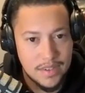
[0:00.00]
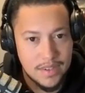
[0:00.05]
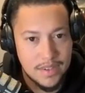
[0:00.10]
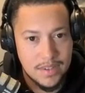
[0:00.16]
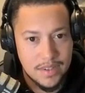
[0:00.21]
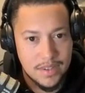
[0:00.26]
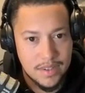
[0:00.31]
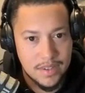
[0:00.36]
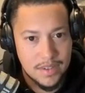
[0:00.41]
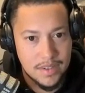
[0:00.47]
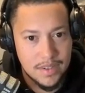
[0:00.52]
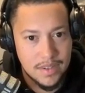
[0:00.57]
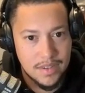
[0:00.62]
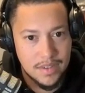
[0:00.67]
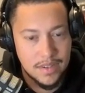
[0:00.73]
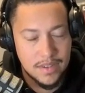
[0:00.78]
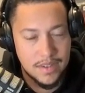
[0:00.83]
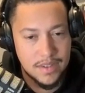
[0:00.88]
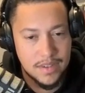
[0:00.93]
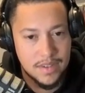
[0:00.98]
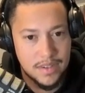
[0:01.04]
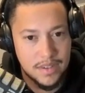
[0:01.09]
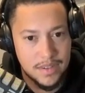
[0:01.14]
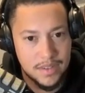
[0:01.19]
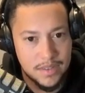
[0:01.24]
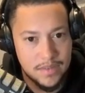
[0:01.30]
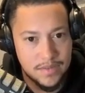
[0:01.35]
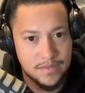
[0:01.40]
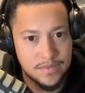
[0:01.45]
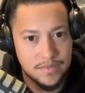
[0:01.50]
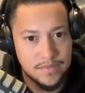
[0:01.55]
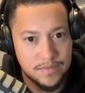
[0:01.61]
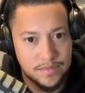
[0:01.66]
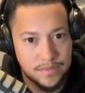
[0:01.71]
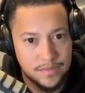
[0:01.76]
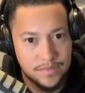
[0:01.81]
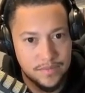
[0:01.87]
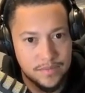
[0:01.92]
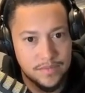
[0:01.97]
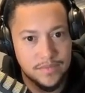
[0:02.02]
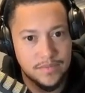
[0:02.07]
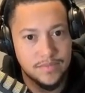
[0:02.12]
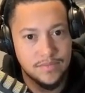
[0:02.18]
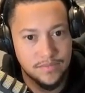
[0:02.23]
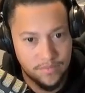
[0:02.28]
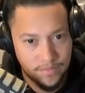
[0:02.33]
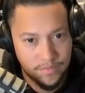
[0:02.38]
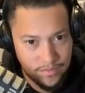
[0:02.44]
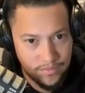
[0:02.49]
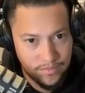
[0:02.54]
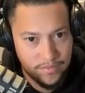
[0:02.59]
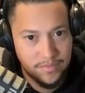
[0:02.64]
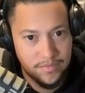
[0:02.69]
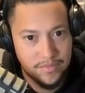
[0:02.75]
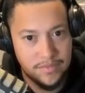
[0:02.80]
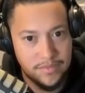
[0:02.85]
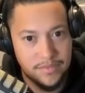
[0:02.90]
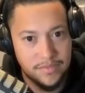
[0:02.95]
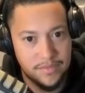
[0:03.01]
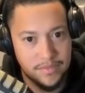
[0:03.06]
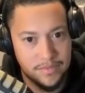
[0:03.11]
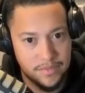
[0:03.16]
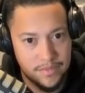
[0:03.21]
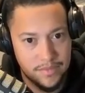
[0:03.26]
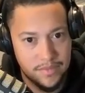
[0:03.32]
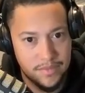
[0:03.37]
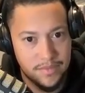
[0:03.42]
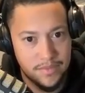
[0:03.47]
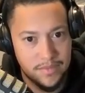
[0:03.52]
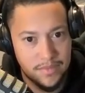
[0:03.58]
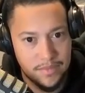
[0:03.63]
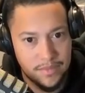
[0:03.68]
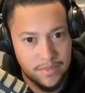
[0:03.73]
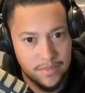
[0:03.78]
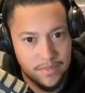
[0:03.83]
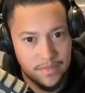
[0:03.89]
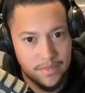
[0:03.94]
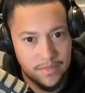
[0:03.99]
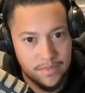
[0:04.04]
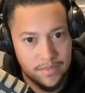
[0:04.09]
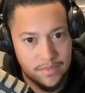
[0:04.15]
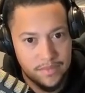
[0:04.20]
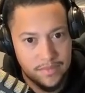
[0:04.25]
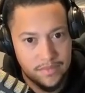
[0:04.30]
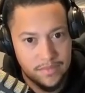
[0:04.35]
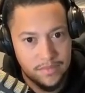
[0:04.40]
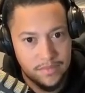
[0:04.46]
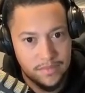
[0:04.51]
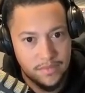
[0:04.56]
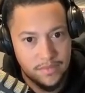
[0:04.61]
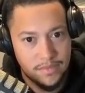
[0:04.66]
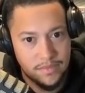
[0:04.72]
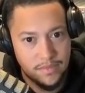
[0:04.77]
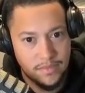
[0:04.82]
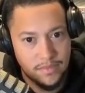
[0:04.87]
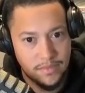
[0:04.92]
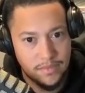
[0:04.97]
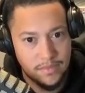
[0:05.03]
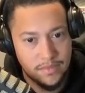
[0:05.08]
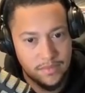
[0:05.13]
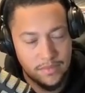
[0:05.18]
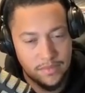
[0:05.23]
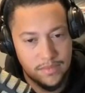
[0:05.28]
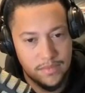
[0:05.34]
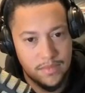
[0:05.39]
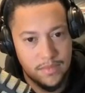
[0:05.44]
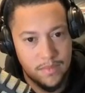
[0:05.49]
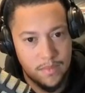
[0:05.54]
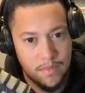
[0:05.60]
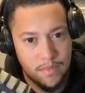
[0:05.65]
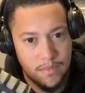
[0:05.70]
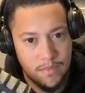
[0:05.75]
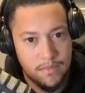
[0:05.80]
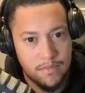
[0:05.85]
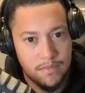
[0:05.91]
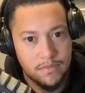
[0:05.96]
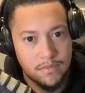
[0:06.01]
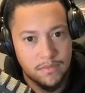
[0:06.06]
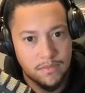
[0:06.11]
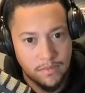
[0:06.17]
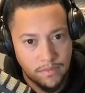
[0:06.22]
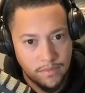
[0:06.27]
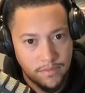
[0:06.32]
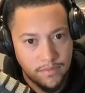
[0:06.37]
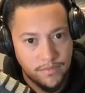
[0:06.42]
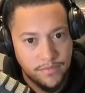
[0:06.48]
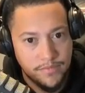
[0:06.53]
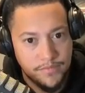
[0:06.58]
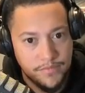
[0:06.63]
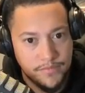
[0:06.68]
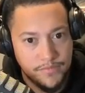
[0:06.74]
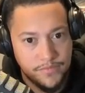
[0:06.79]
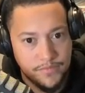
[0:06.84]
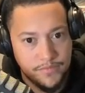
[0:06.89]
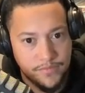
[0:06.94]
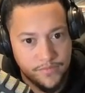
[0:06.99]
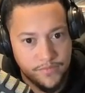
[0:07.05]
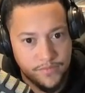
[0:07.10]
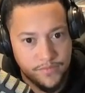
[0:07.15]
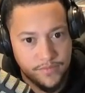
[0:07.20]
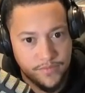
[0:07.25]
(silent)